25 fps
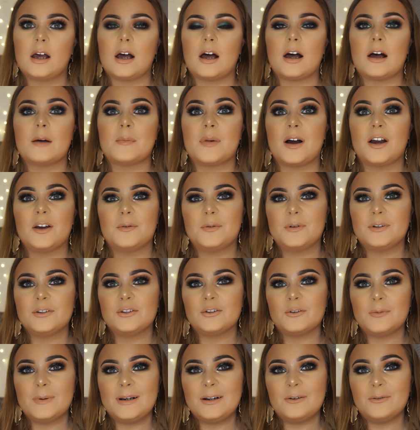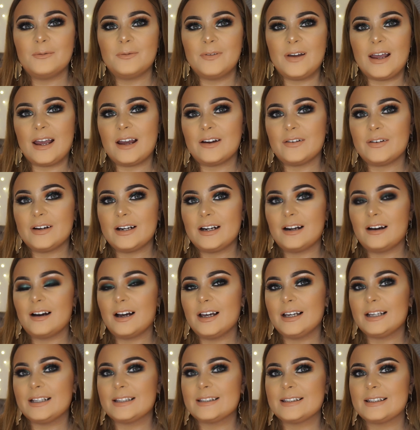Hope you enjoy my little fairy
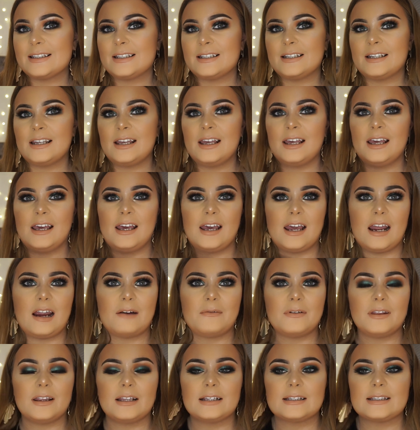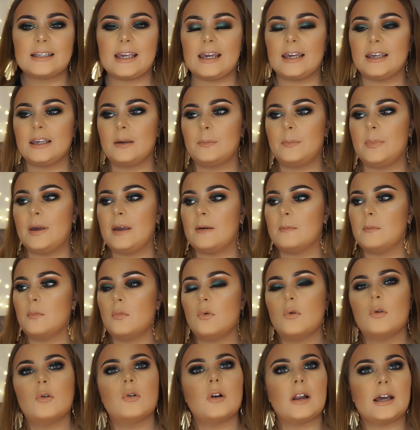lights, and everything's getting a bit
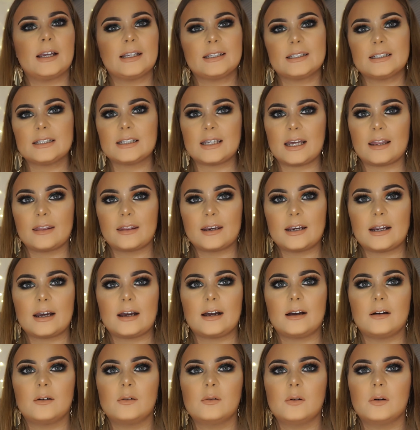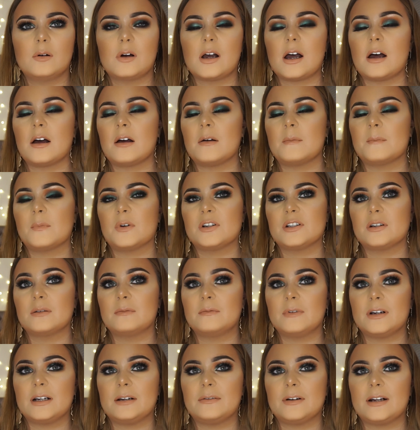more like together now, which
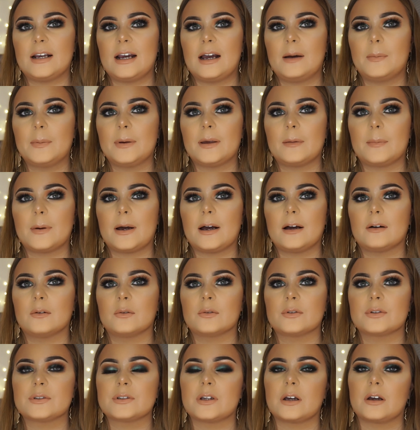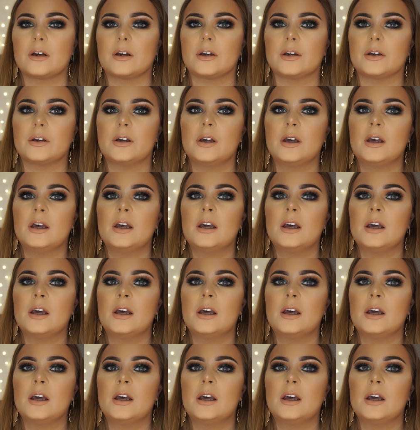I'm really, really happy about. So I